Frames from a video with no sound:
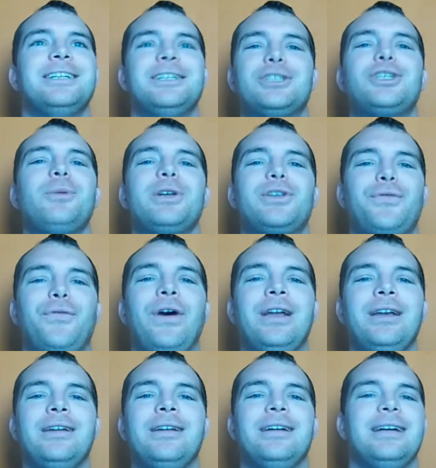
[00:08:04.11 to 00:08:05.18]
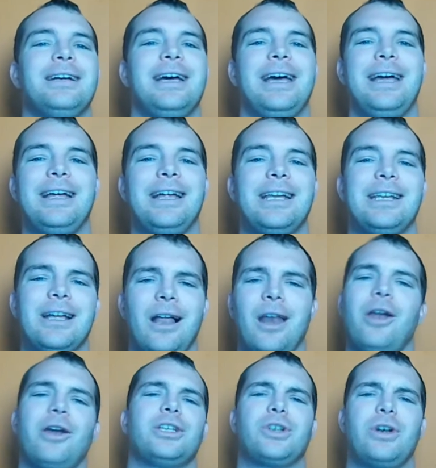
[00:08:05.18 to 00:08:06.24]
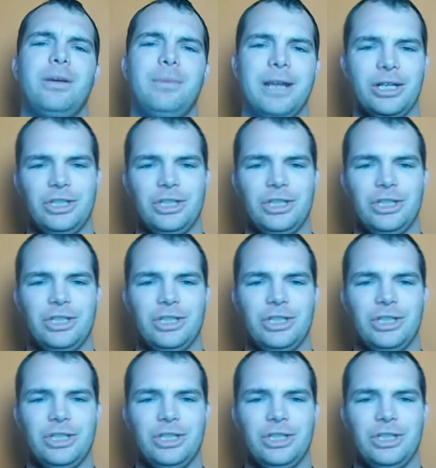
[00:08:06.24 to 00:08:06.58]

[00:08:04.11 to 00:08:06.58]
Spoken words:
So much fun, and a lot of screaming